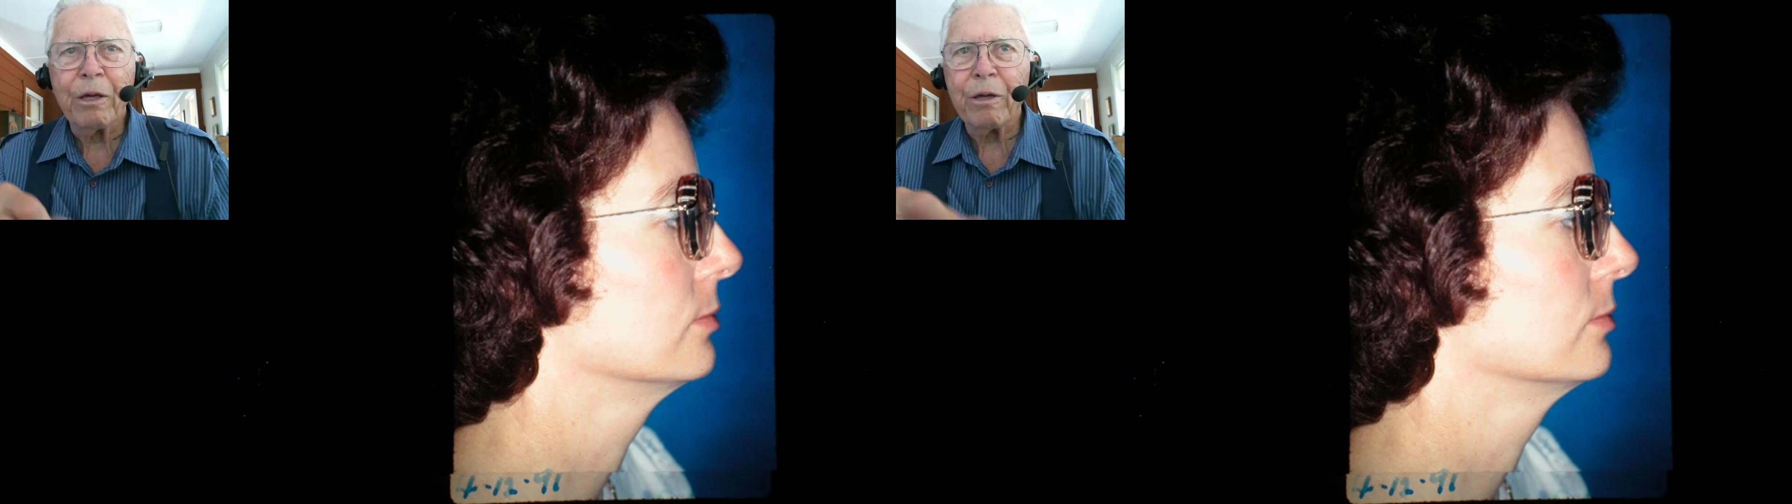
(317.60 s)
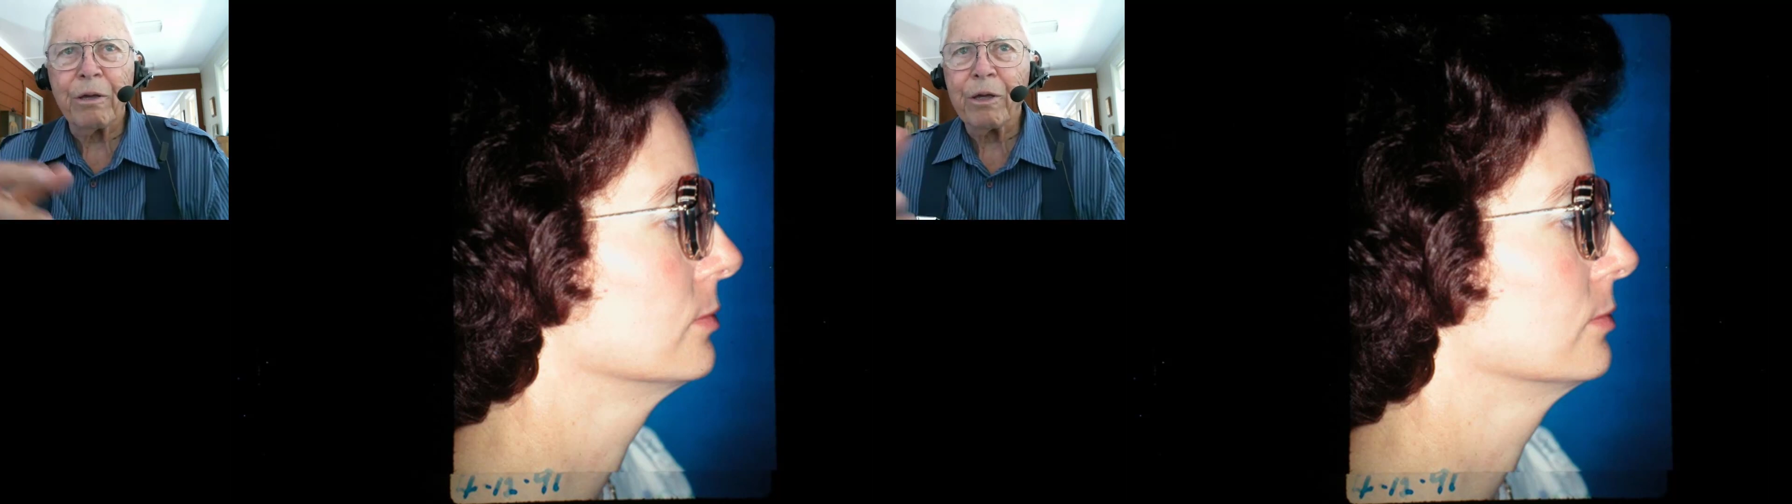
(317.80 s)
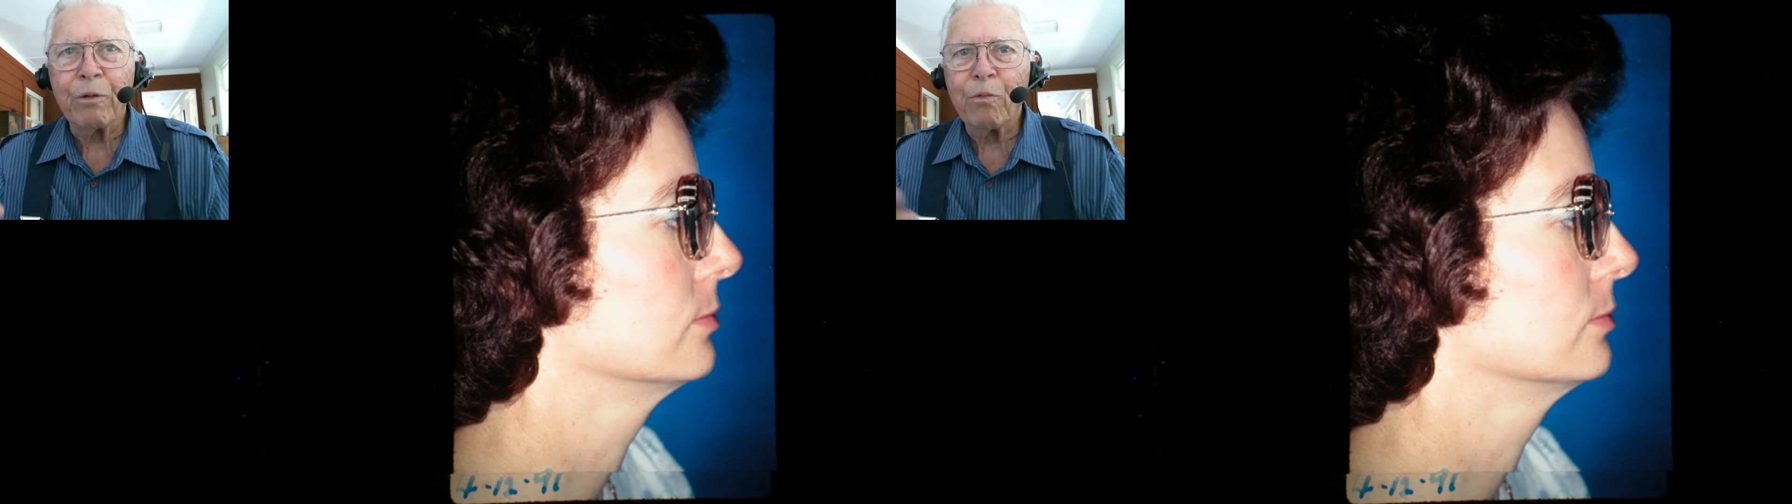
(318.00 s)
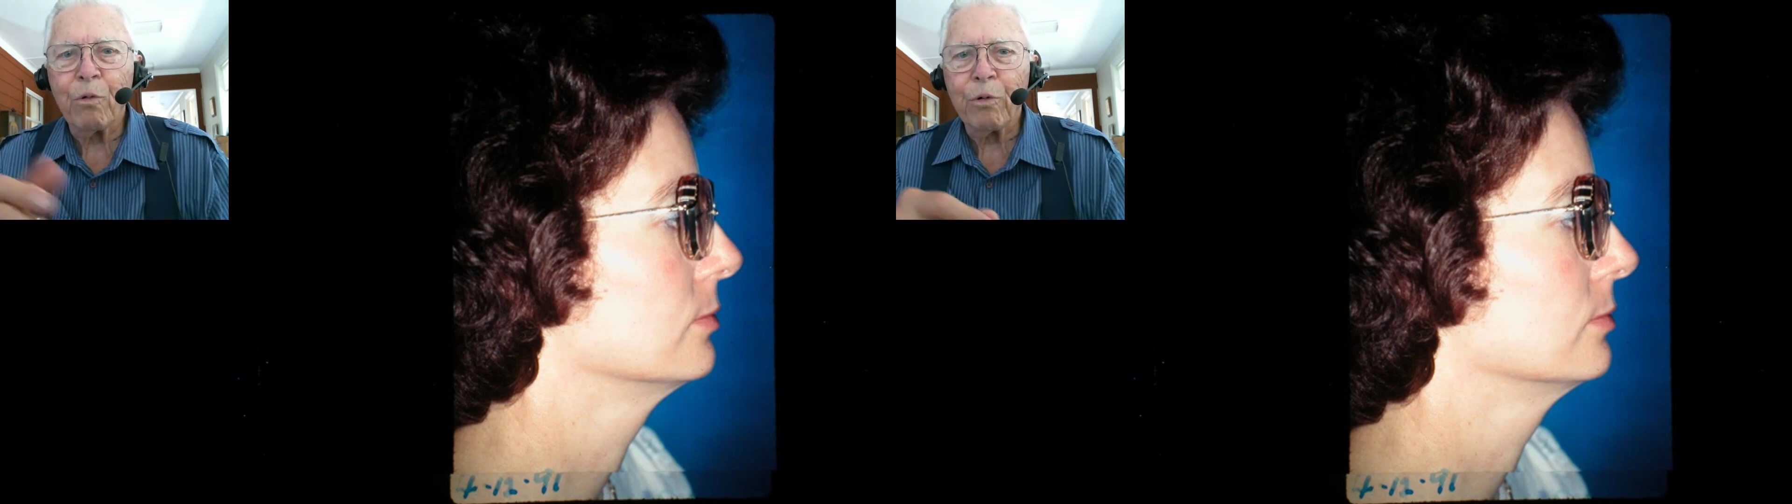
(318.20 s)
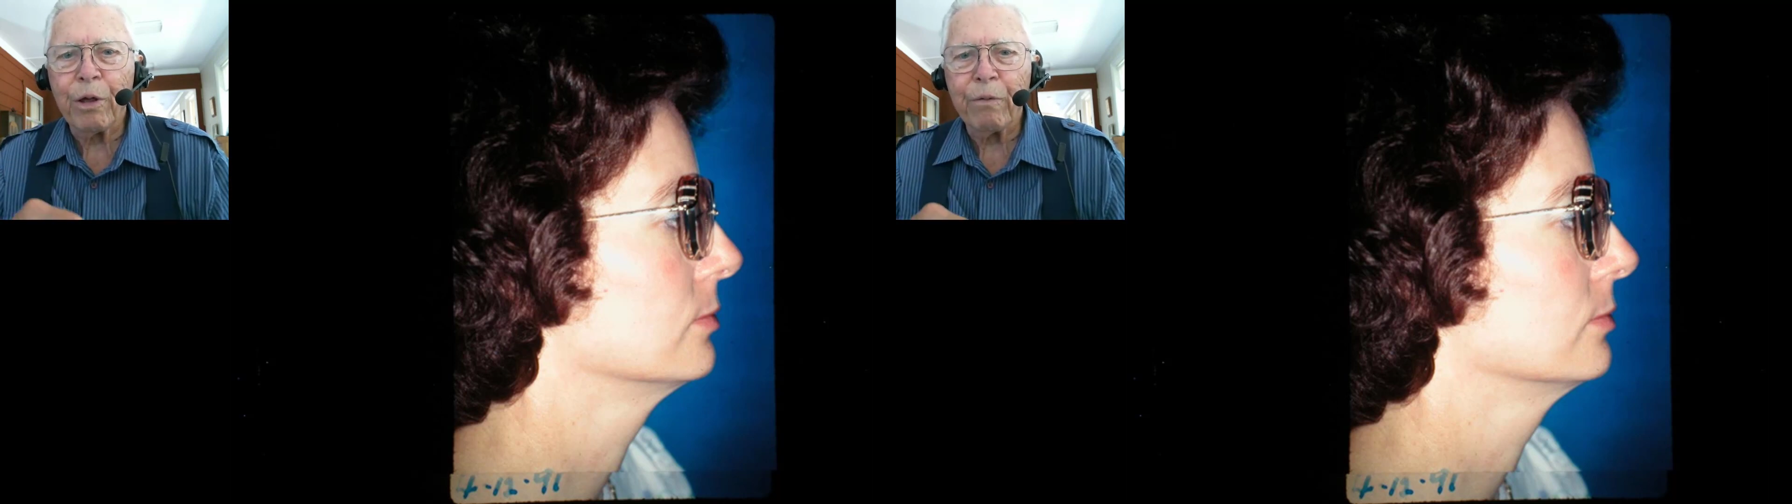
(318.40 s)
uh, it
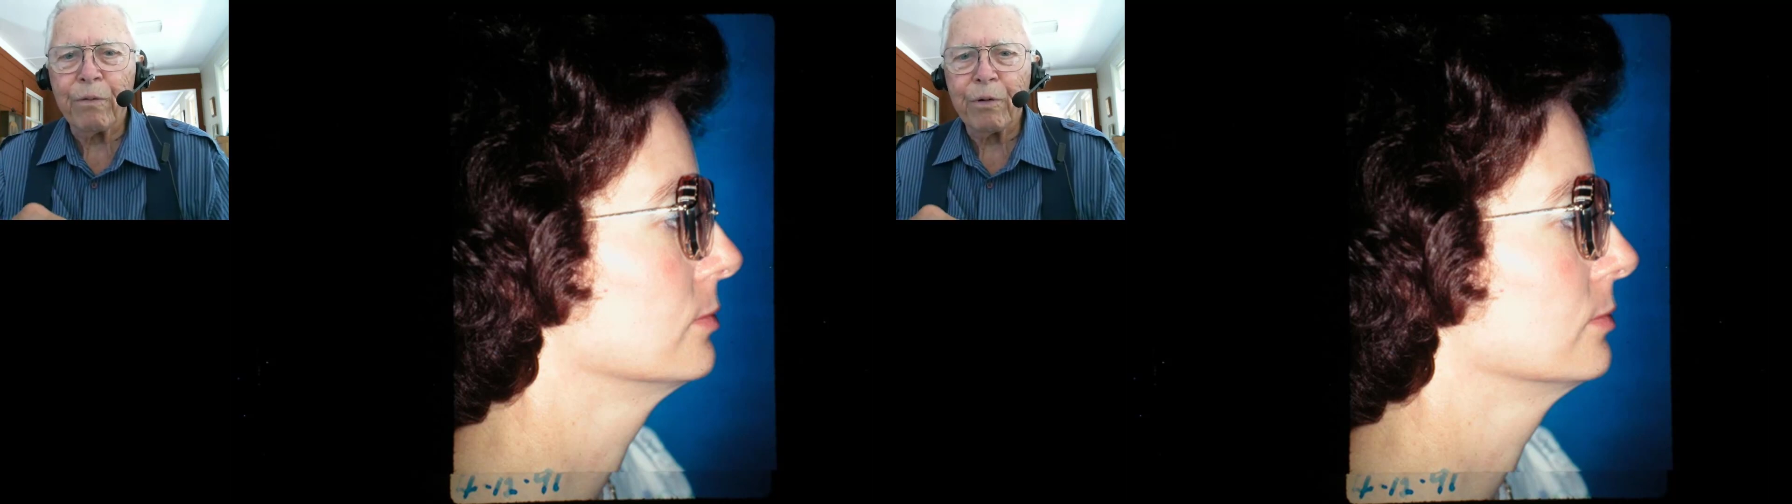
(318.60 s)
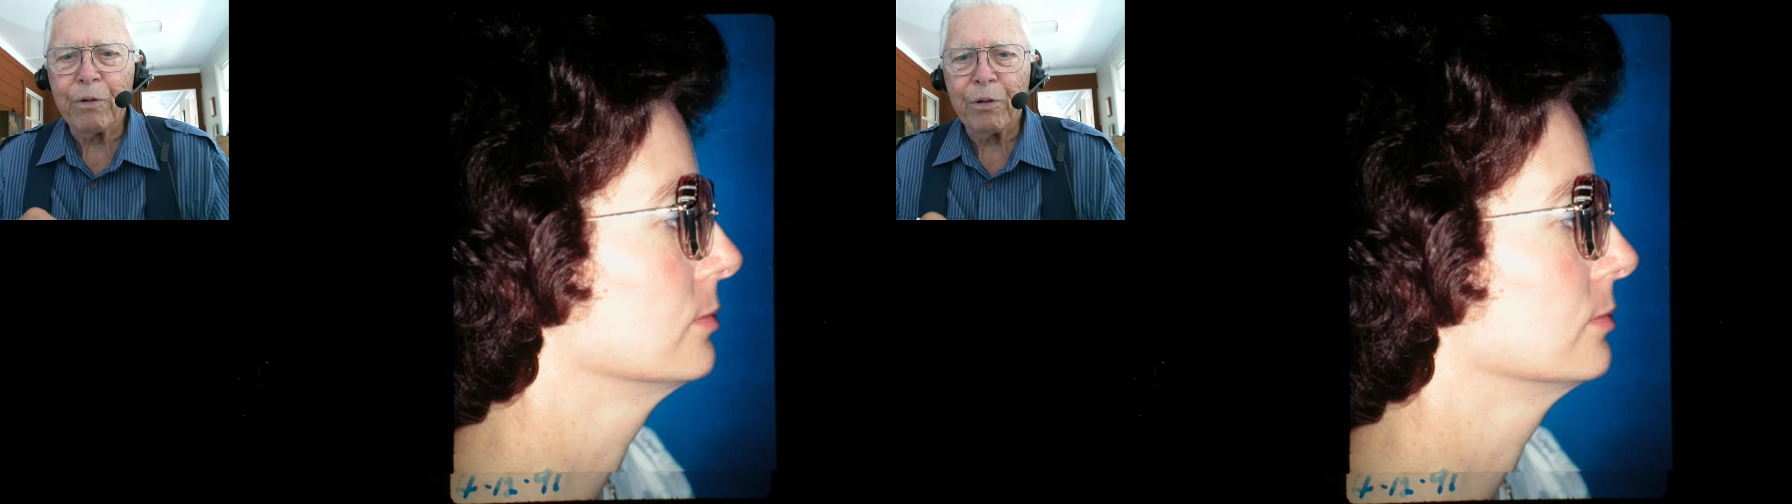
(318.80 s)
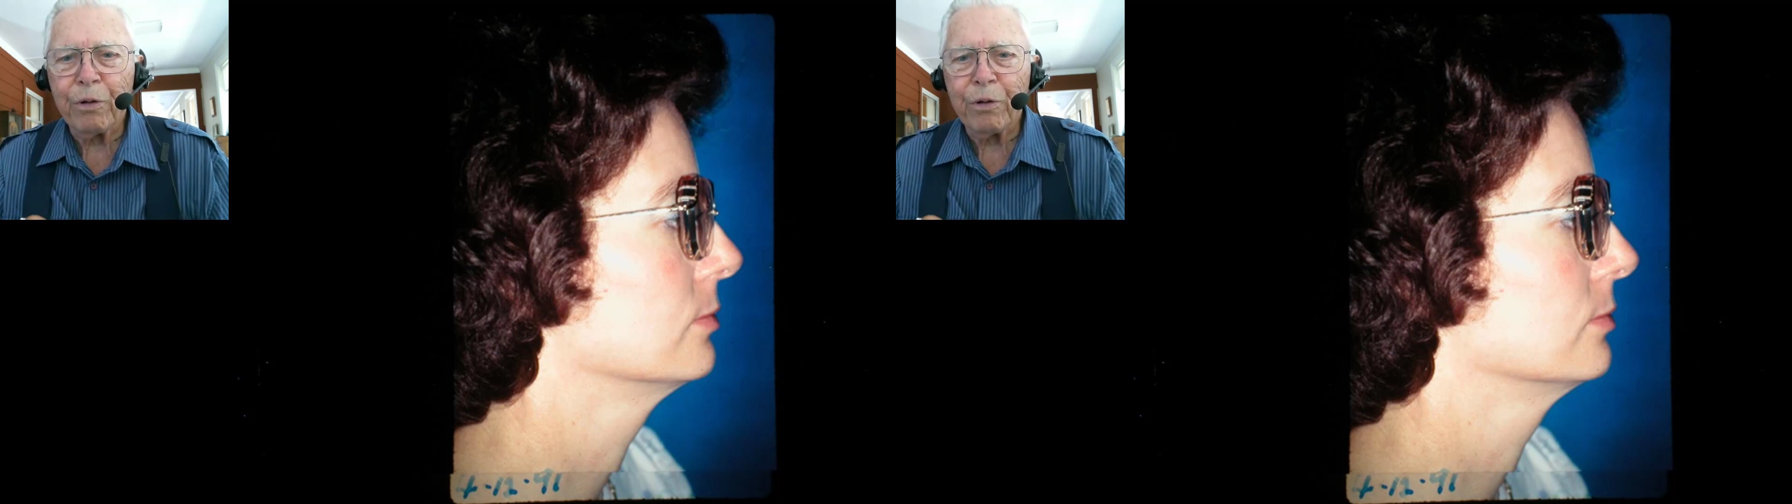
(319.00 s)
won't ever